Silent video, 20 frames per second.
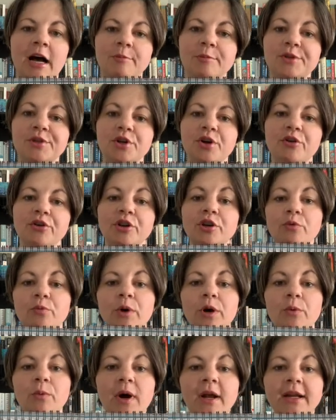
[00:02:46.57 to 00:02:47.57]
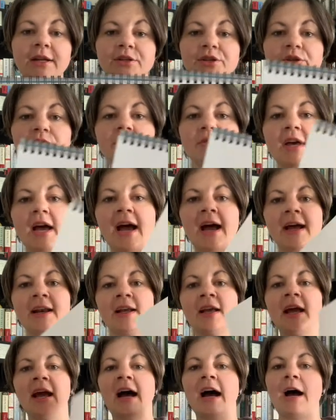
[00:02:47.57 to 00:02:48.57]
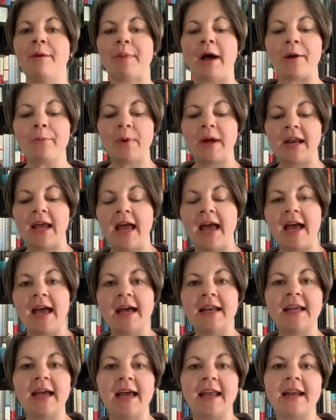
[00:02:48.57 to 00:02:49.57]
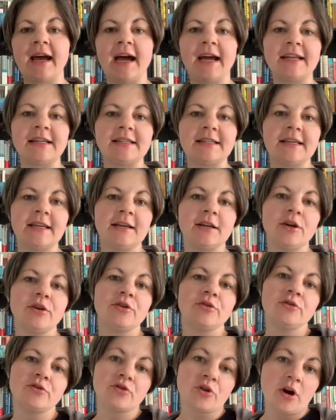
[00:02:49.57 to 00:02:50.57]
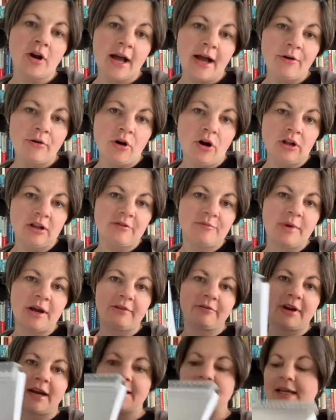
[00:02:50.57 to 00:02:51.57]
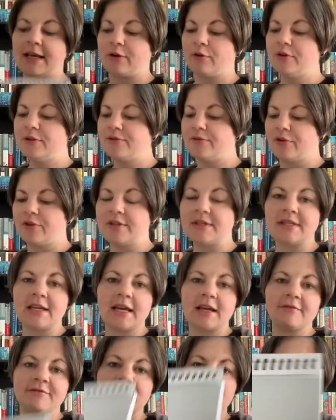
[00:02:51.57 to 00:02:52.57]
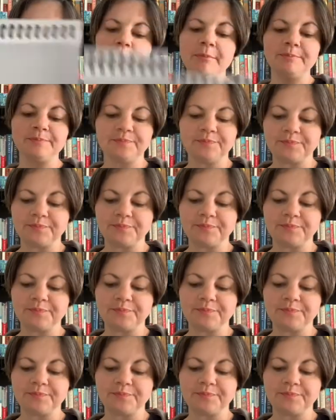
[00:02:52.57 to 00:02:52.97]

So you will want to do that. I went ahead and I did draw out all of my rectangles for the sake of time.